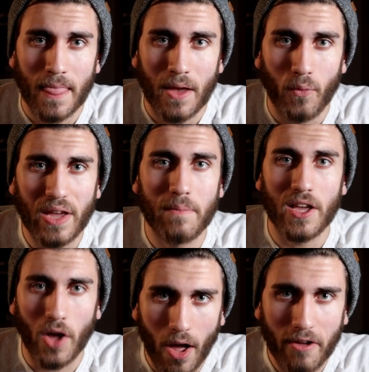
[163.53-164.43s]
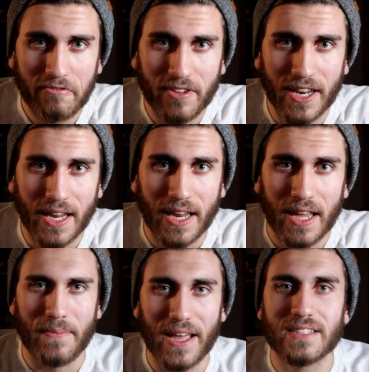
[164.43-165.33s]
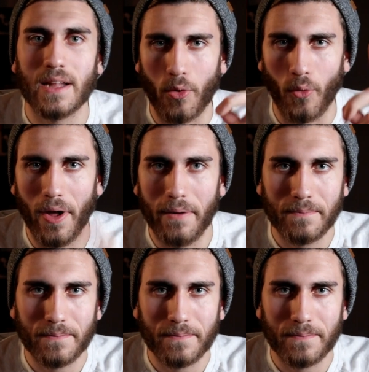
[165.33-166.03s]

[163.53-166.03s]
we can be confident. That's number one.